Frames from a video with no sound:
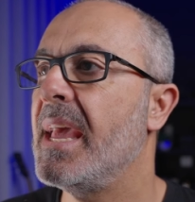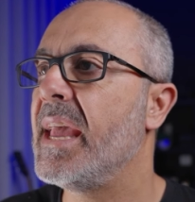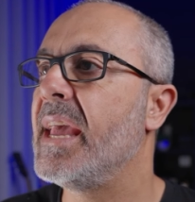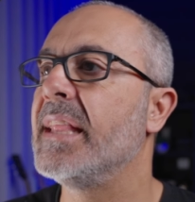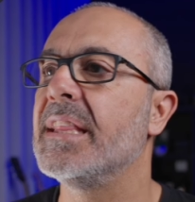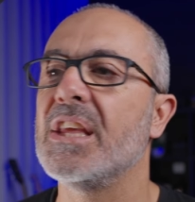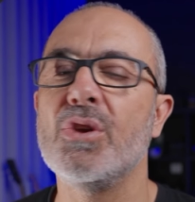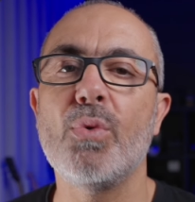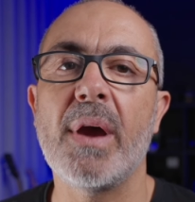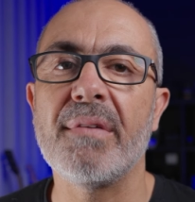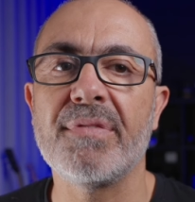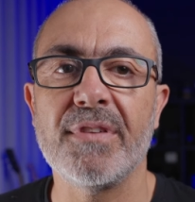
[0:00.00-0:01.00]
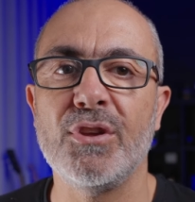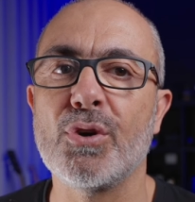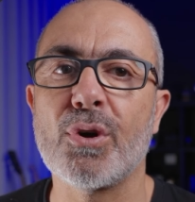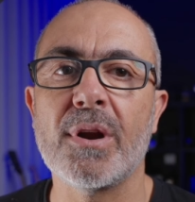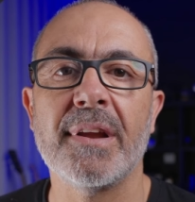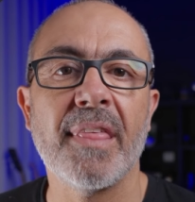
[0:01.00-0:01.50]
and you have
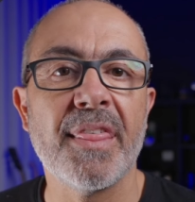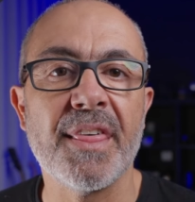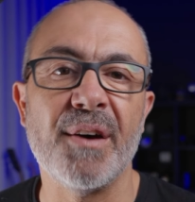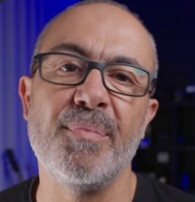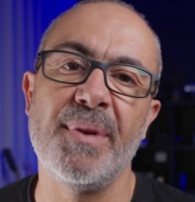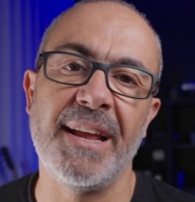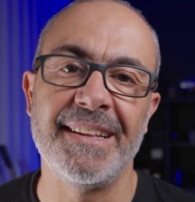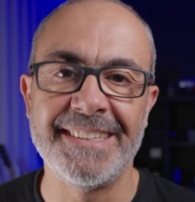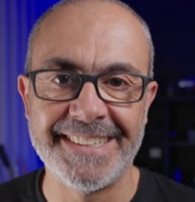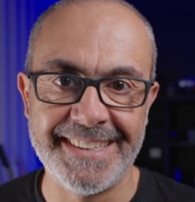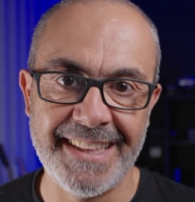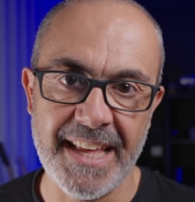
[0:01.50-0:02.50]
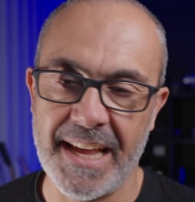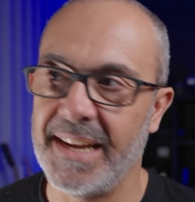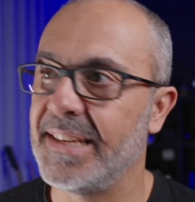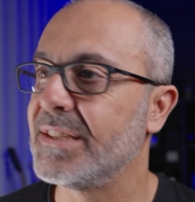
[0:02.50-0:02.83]
your thumbnail done.